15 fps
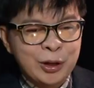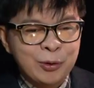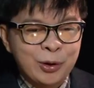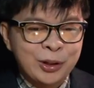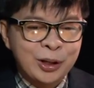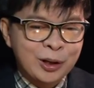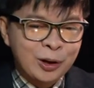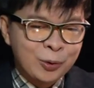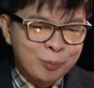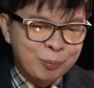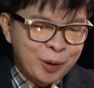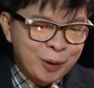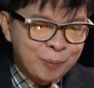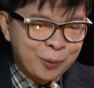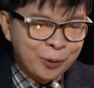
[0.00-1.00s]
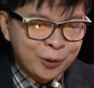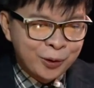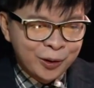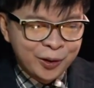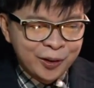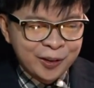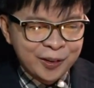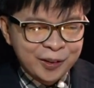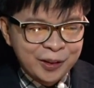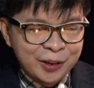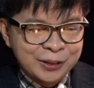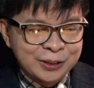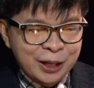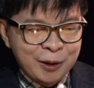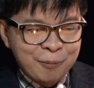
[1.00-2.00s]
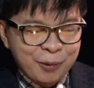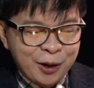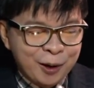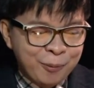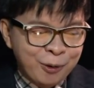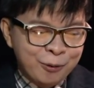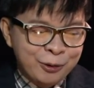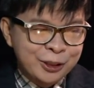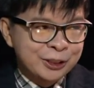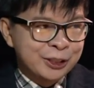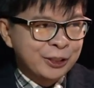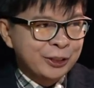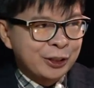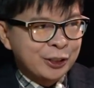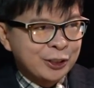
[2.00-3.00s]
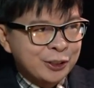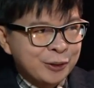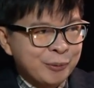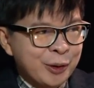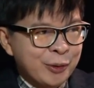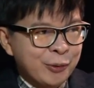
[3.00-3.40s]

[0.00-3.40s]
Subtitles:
they clone people in sci-fi movie, there's a test tube